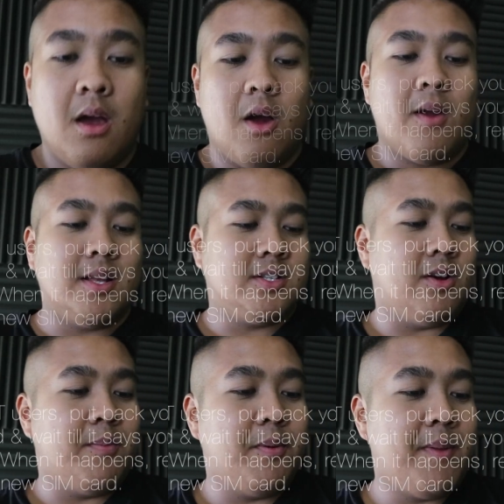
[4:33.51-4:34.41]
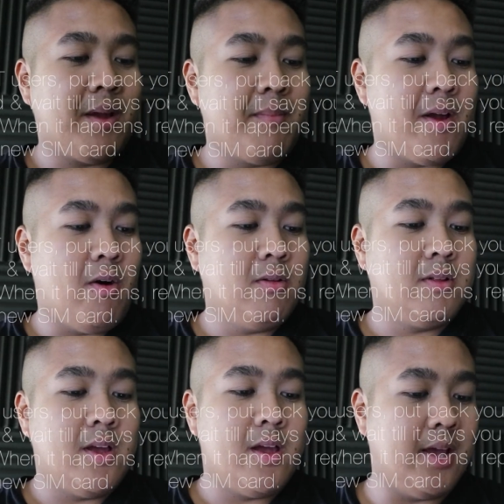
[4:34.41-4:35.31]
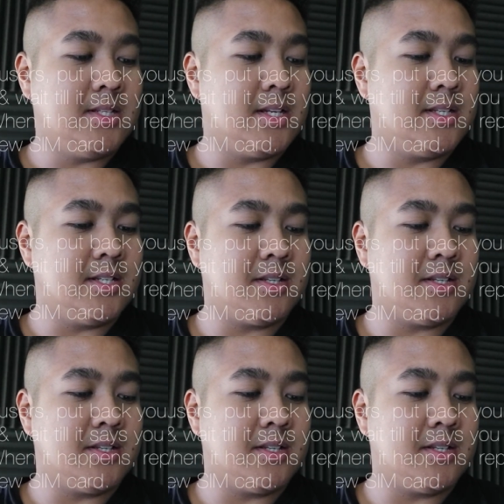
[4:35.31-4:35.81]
All right, so I put back my old AT&T